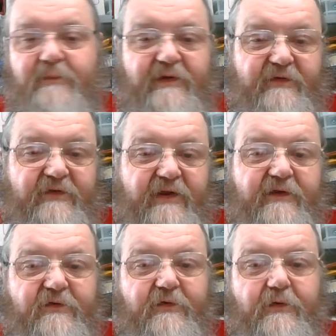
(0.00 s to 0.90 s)
am
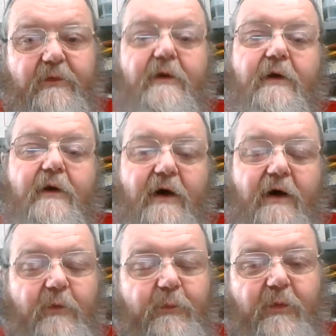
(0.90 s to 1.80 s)
intending to,
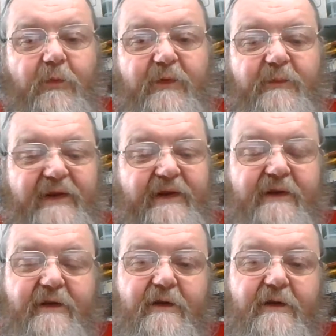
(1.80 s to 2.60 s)
I will probably be